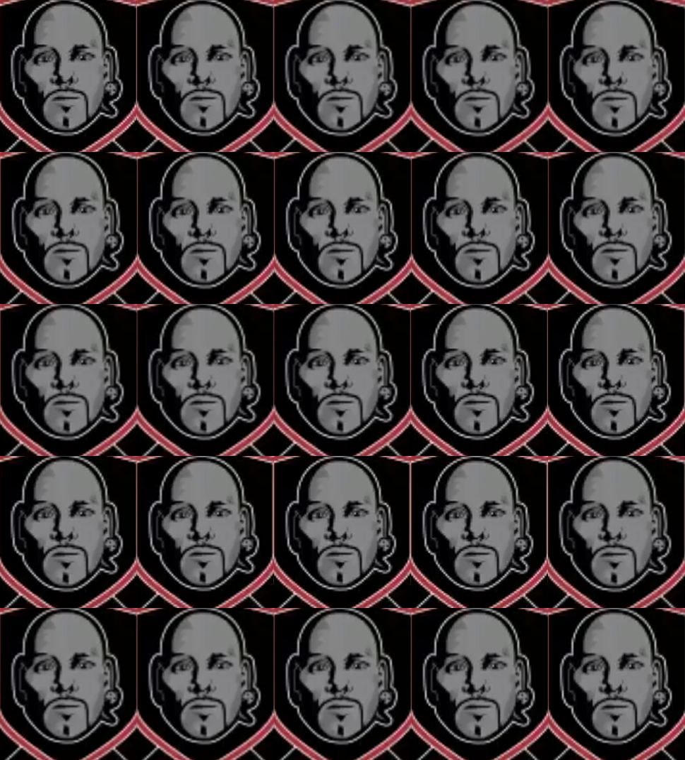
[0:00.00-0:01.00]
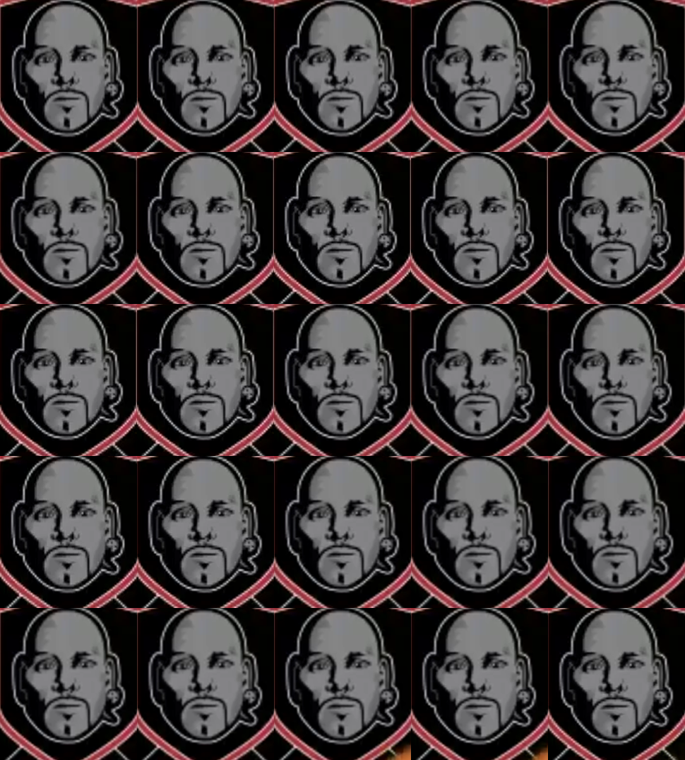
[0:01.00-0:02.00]

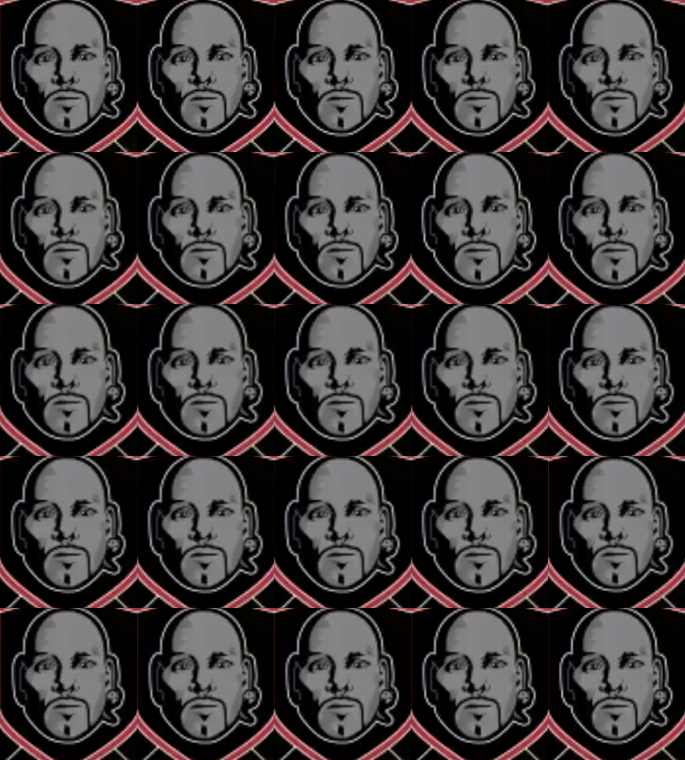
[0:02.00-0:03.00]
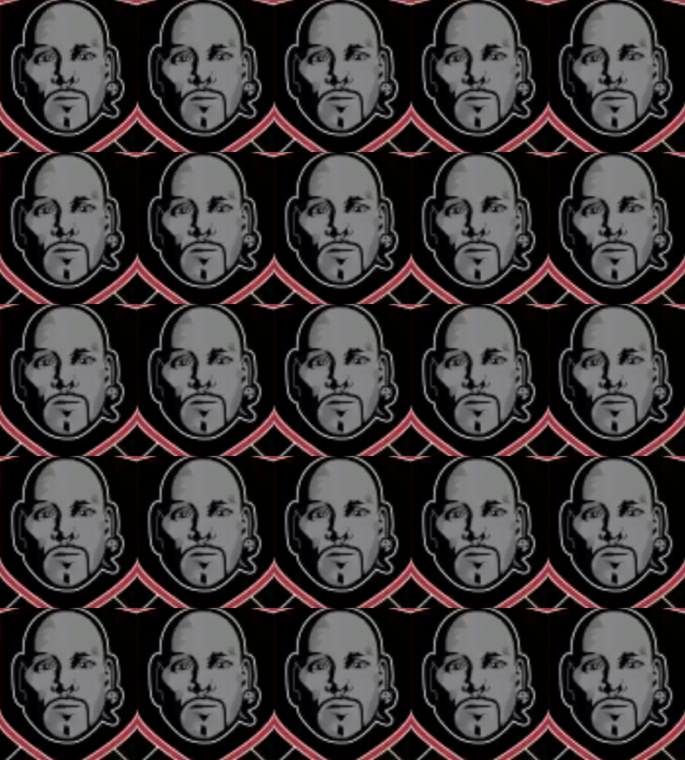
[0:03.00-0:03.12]
This person isn't speaking.